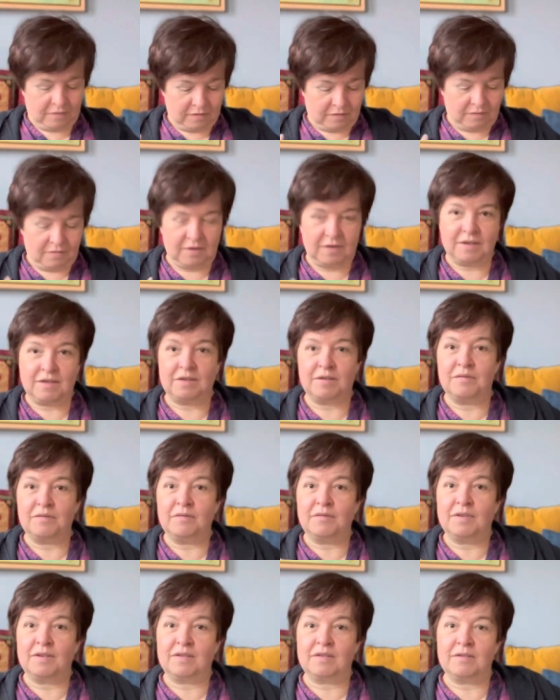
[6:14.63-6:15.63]
this
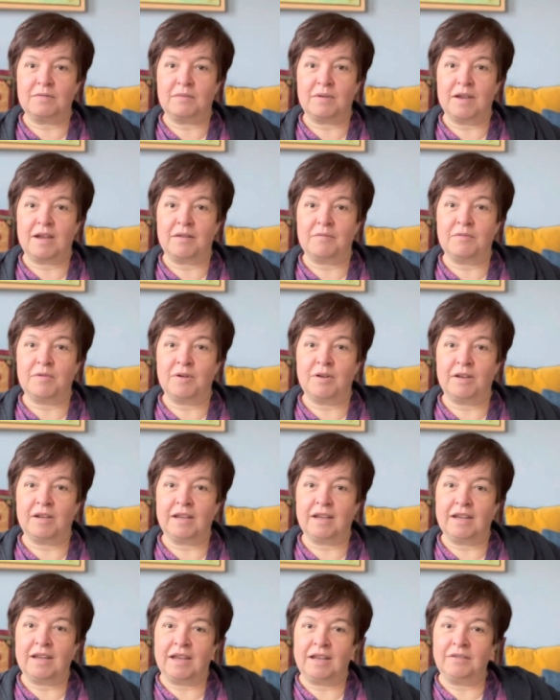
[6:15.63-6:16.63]
is where I'm
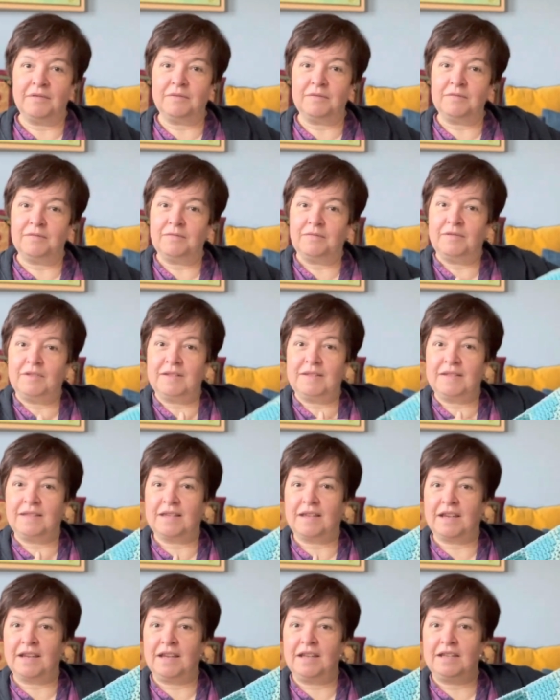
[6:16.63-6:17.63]
working at, this
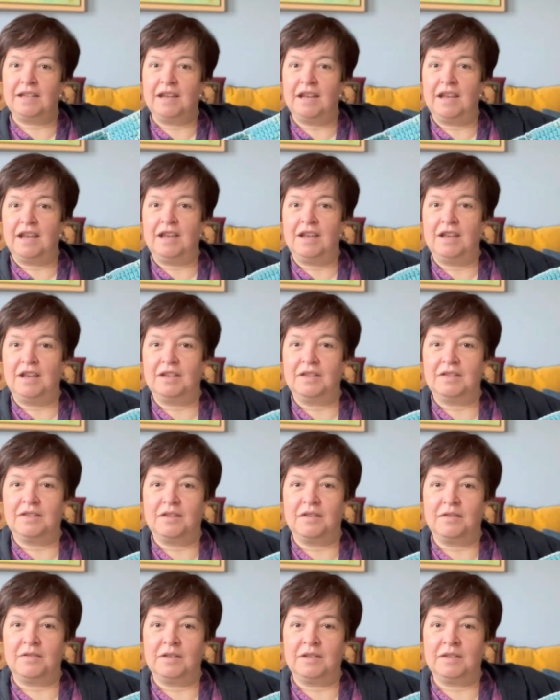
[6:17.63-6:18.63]
side.
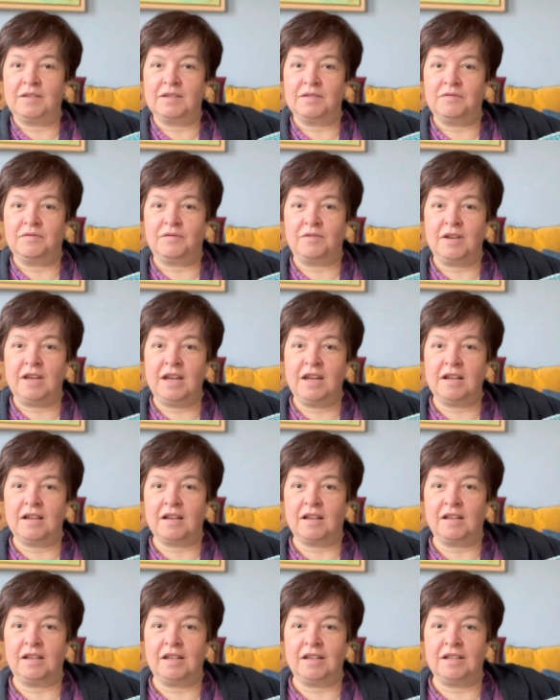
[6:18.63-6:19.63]
So it's a
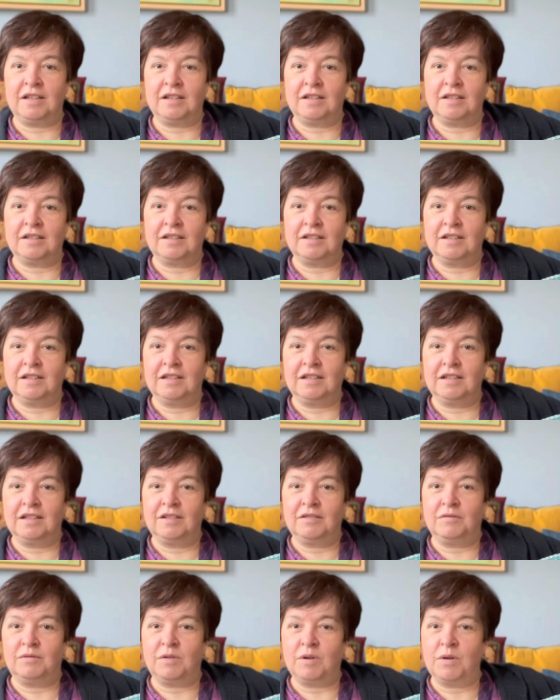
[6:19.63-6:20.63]
3-color
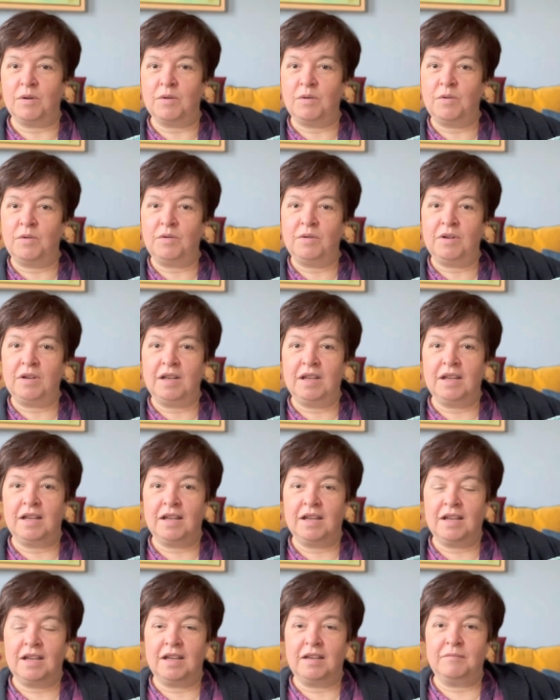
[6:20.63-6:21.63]
row,
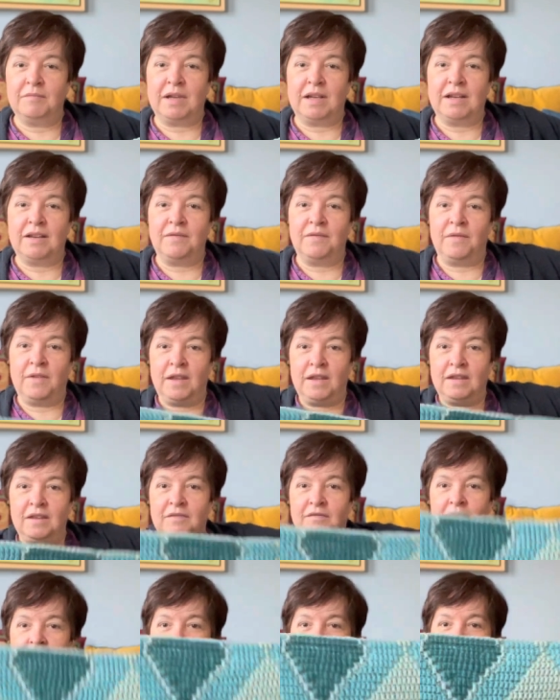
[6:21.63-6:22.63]
but I
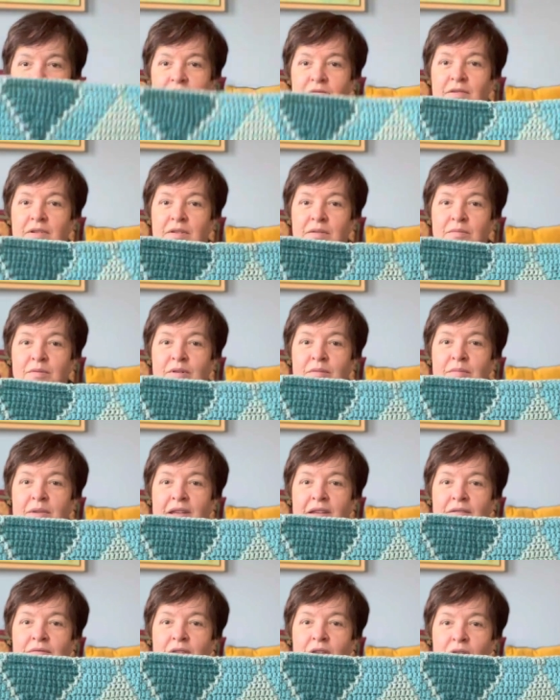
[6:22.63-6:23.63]
think that this will
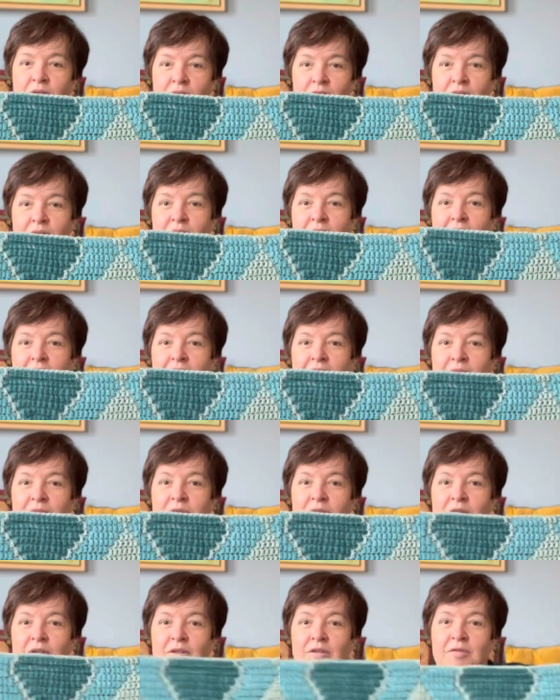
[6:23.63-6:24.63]
be the only one I'm
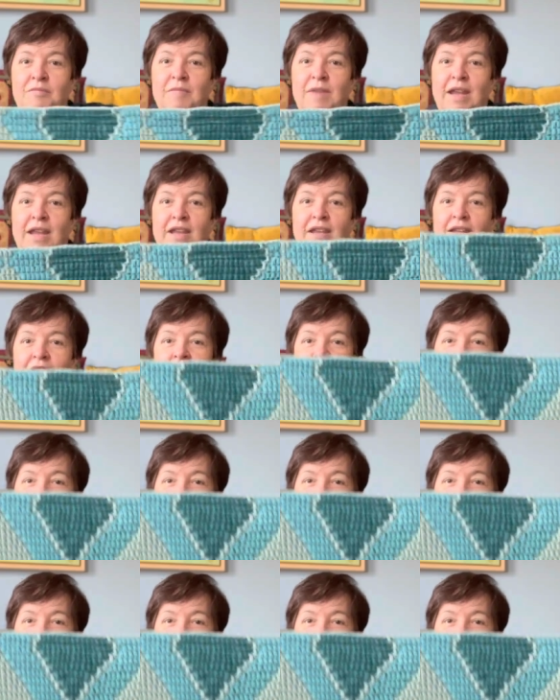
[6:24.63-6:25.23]
going to make.